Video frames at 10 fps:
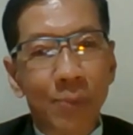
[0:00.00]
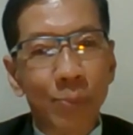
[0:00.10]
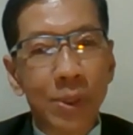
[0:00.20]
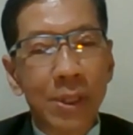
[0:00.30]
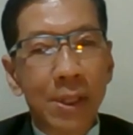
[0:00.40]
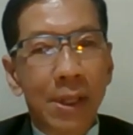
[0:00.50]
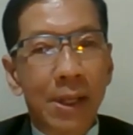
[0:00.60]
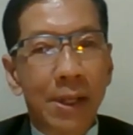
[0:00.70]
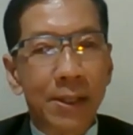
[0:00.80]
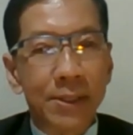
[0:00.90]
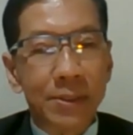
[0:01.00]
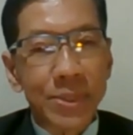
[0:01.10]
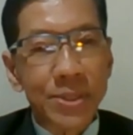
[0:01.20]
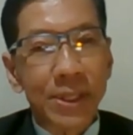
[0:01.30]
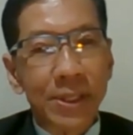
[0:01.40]
from the
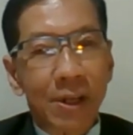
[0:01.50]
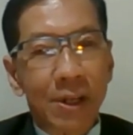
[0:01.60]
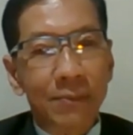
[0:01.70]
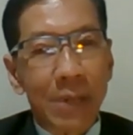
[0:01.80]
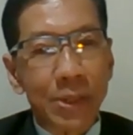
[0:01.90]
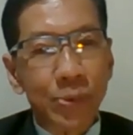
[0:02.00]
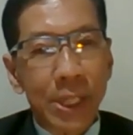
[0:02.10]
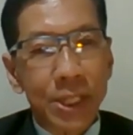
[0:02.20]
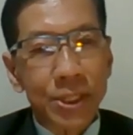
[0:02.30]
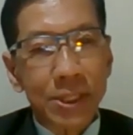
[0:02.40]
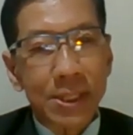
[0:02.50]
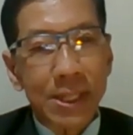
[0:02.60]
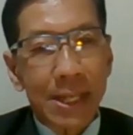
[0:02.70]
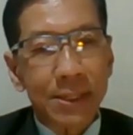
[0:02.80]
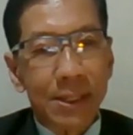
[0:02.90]
Ministry of Education
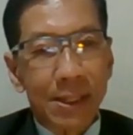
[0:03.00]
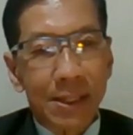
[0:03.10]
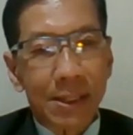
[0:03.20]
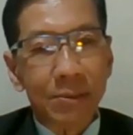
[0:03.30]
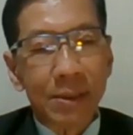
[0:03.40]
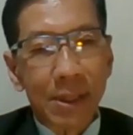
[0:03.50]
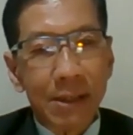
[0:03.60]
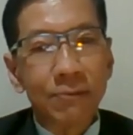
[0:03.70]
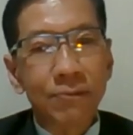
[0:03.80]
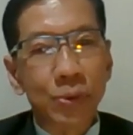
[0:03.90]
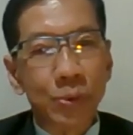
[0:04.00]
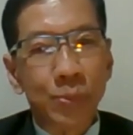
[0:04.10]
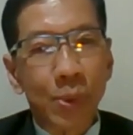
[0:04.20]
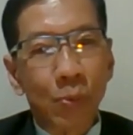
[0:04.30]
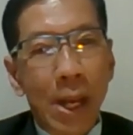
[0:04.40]
that help to
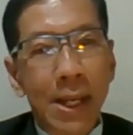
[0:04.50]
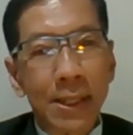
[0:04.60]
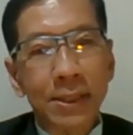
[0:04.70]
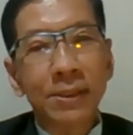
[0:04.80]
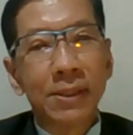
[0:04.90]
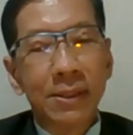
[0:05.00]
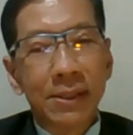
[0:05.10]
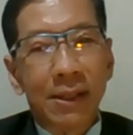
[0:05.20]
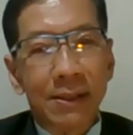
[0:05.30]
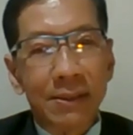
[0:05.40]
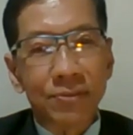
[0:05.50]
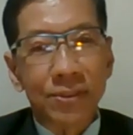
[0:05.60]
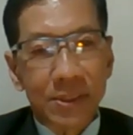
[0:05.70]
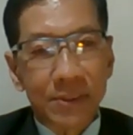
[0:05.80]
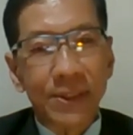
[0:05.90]
provide
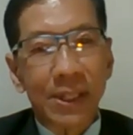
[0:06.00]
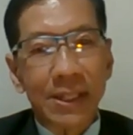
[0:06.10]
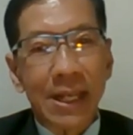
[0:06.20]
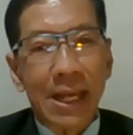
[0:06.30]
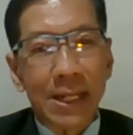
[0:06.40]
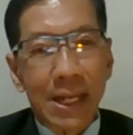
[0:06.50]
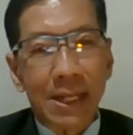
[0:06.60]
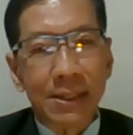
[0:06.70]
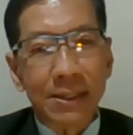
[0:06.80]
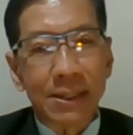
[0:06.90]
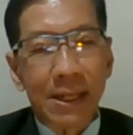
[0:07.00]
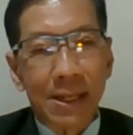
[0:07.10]
certificate and